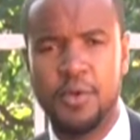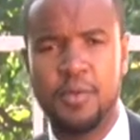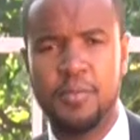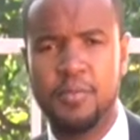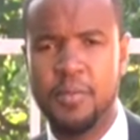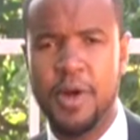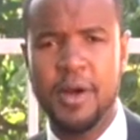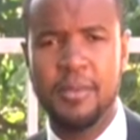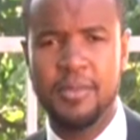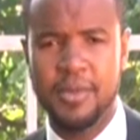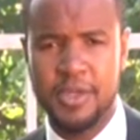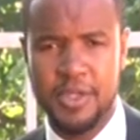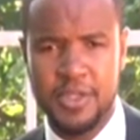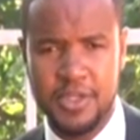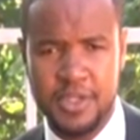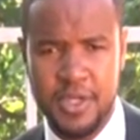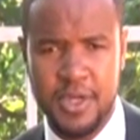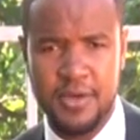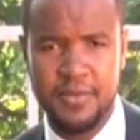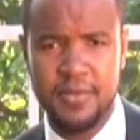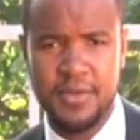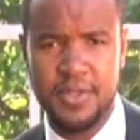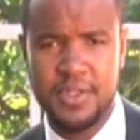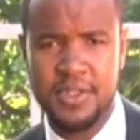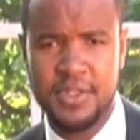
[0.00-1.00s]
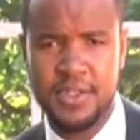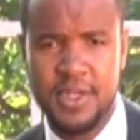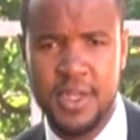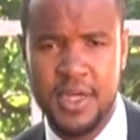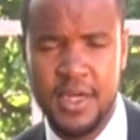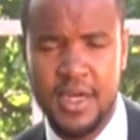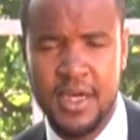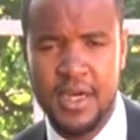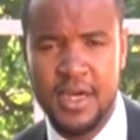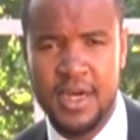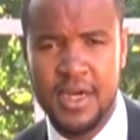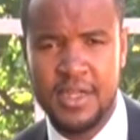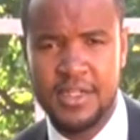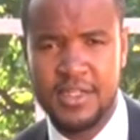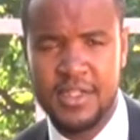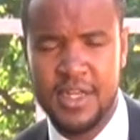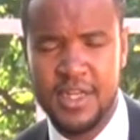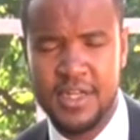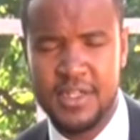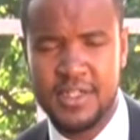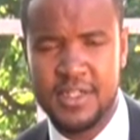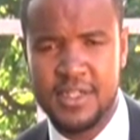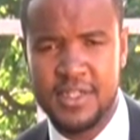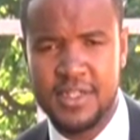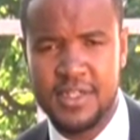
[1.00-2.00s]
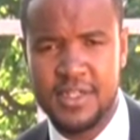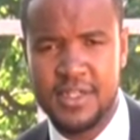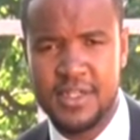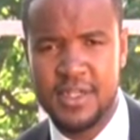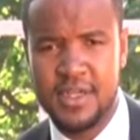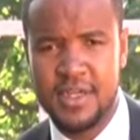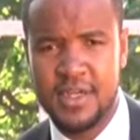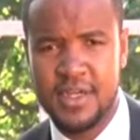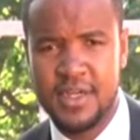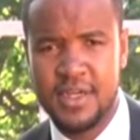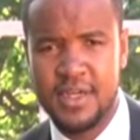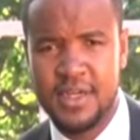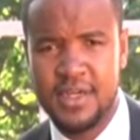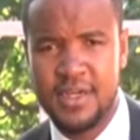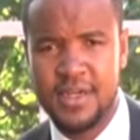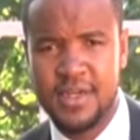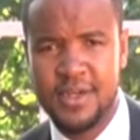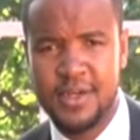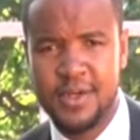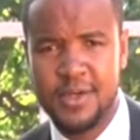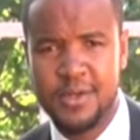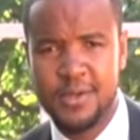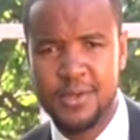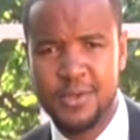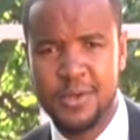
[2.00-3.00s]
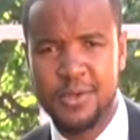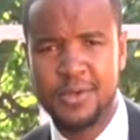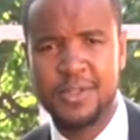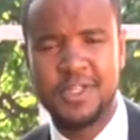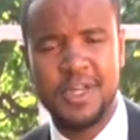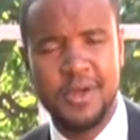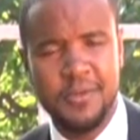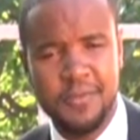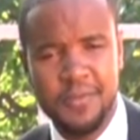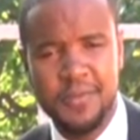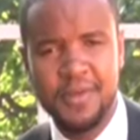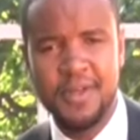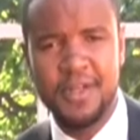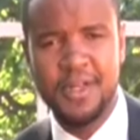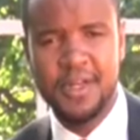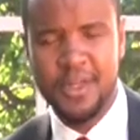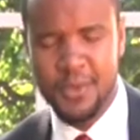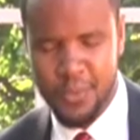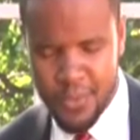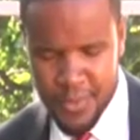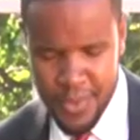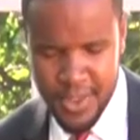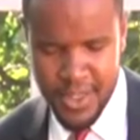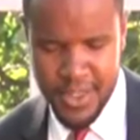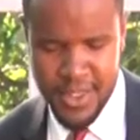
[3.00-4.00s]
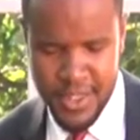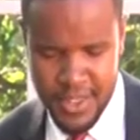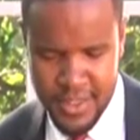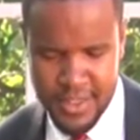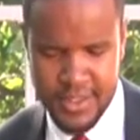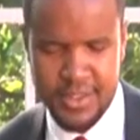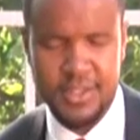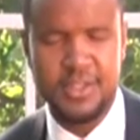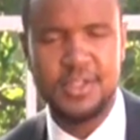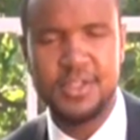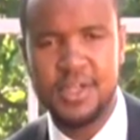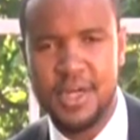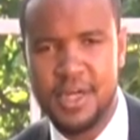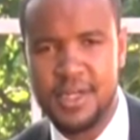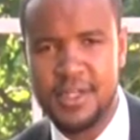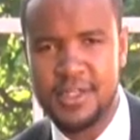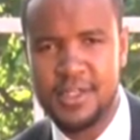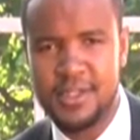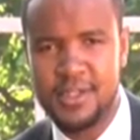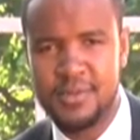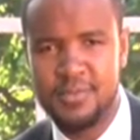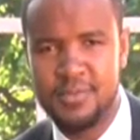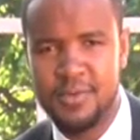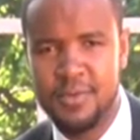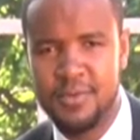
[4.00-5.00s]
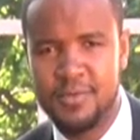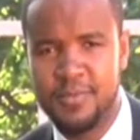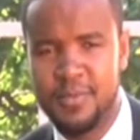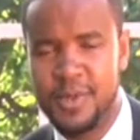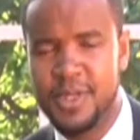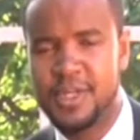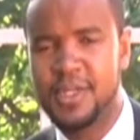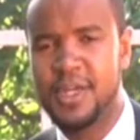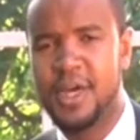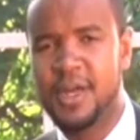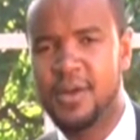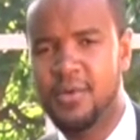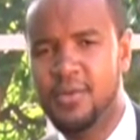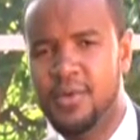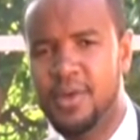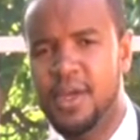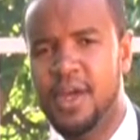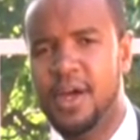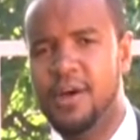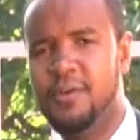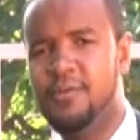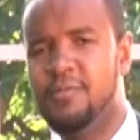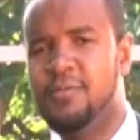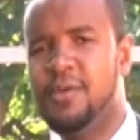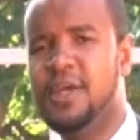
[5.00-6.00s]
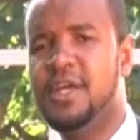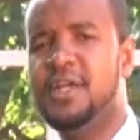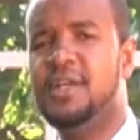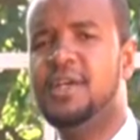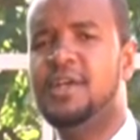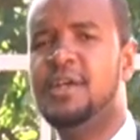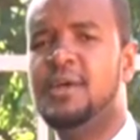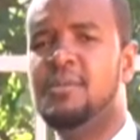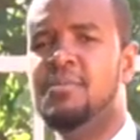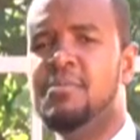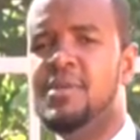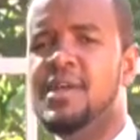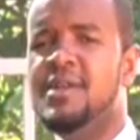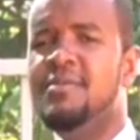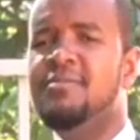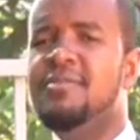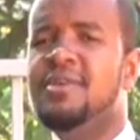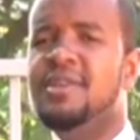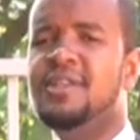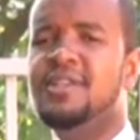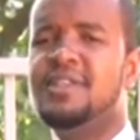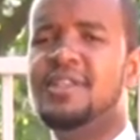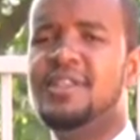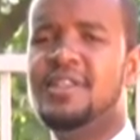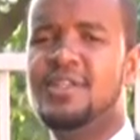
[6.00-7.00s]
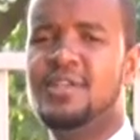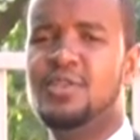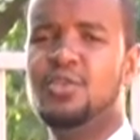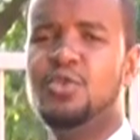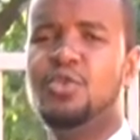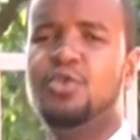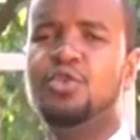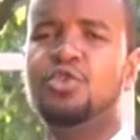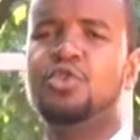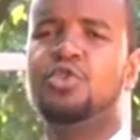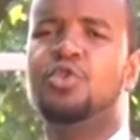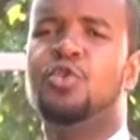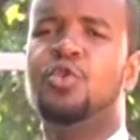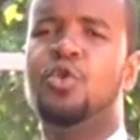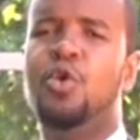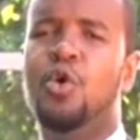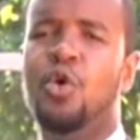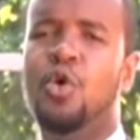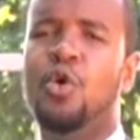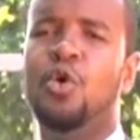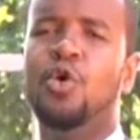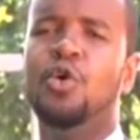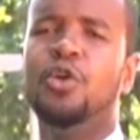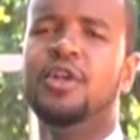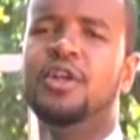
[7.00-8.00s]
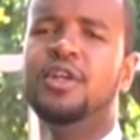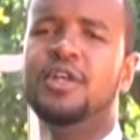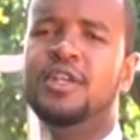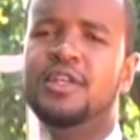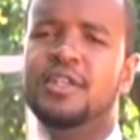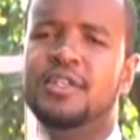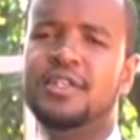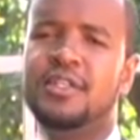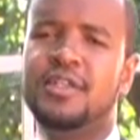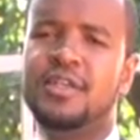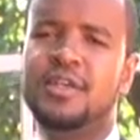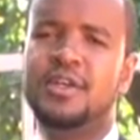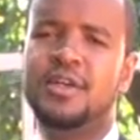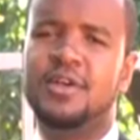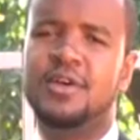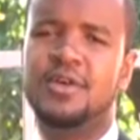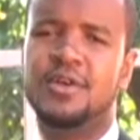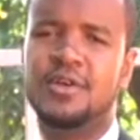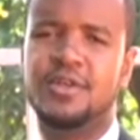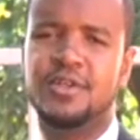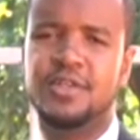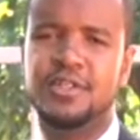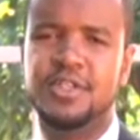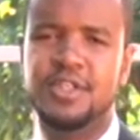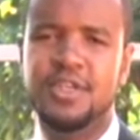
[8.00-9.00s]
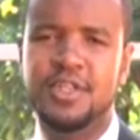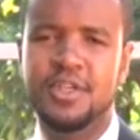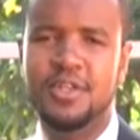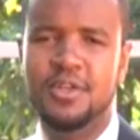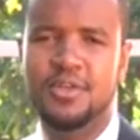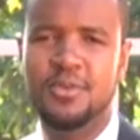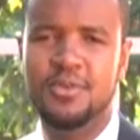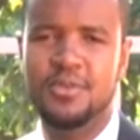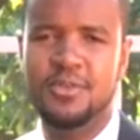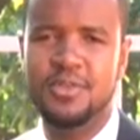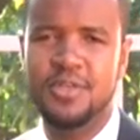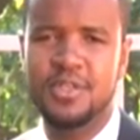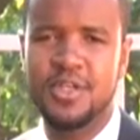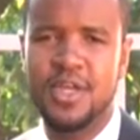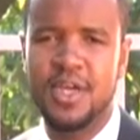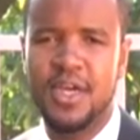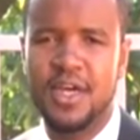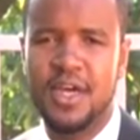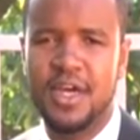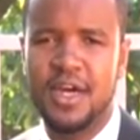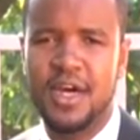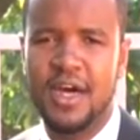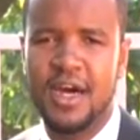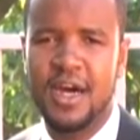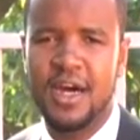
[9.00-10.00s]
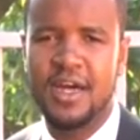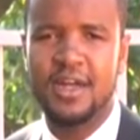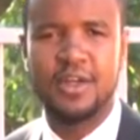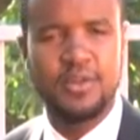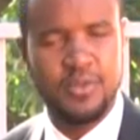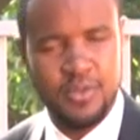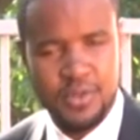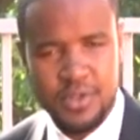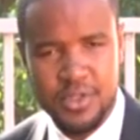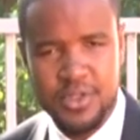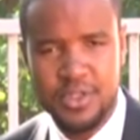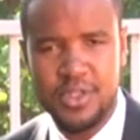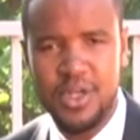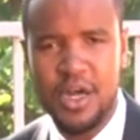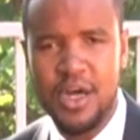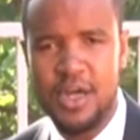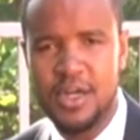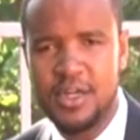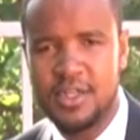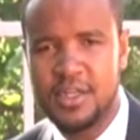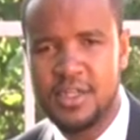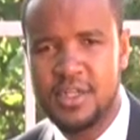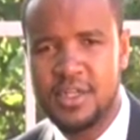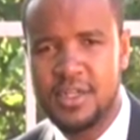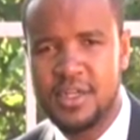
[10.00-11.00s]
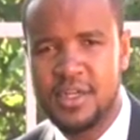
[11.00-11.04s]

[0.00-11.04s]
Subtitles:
public service centers. So definitely we need to start this movement, and we have made a commitment. The social audit continues, and it will start